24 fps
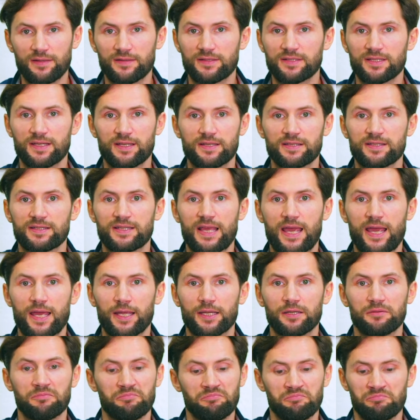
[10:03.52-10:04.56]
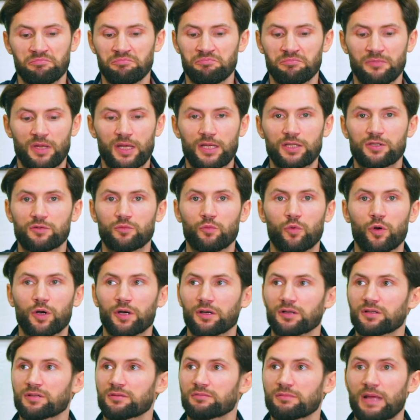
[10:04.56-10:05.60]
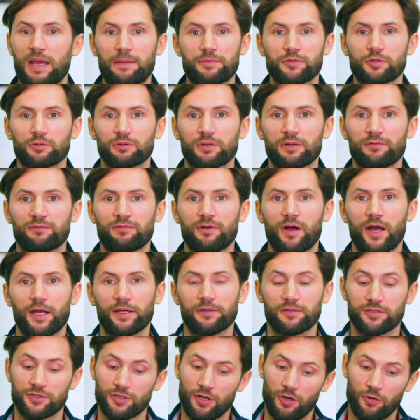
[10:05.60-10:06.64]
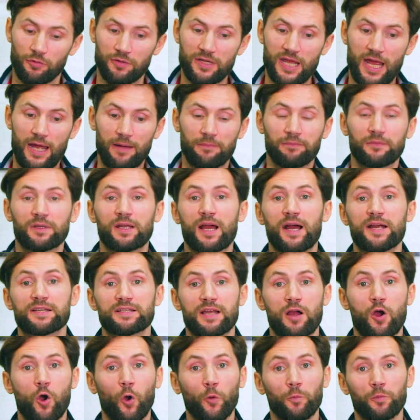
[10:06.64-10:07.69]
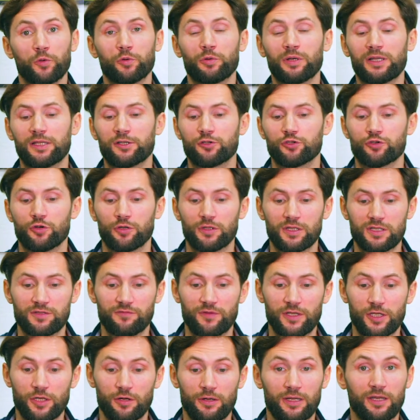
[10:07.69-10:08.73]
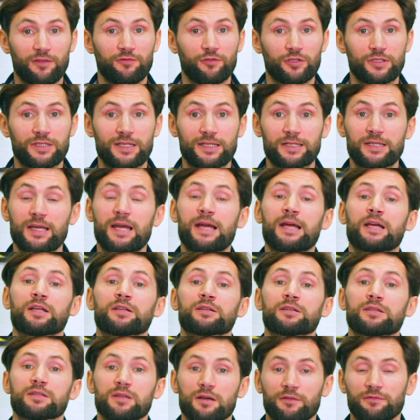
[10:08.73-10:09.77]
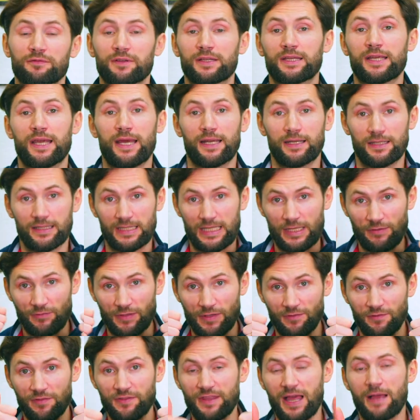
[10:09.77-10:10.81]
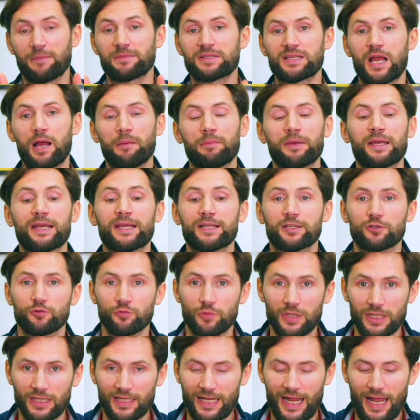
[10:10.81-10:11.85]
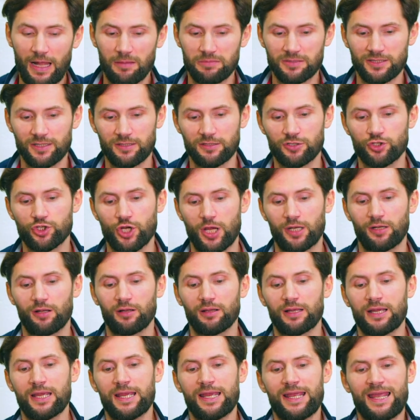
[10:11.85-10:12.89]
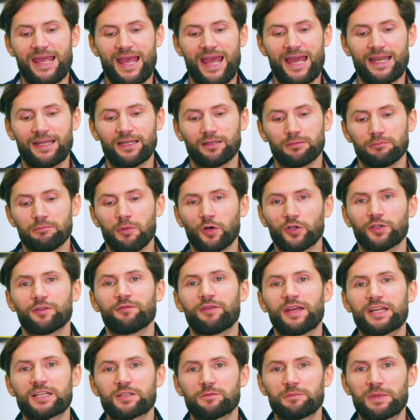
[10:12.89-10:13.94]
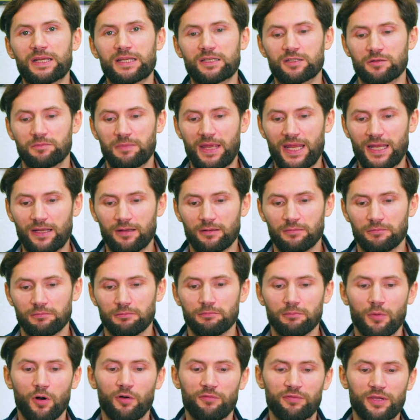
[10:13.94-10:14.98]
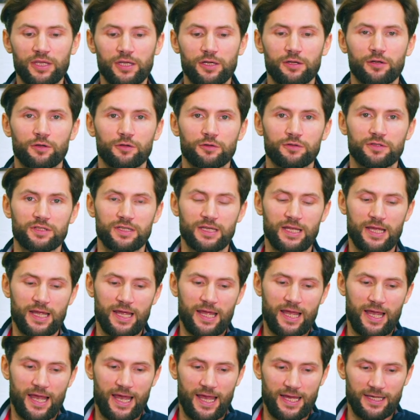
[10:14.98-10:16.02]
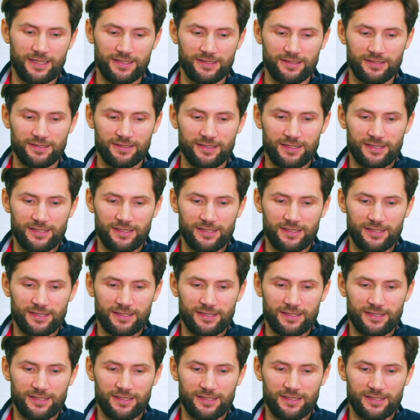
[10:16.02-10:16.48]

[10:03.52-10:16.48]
since then it works absolutely fine. So yeah, guys, I hope you really enjoyed this video, and if you did, don't forget, give it a thumbs up. It really helps this channel and it motivates me to make more videos and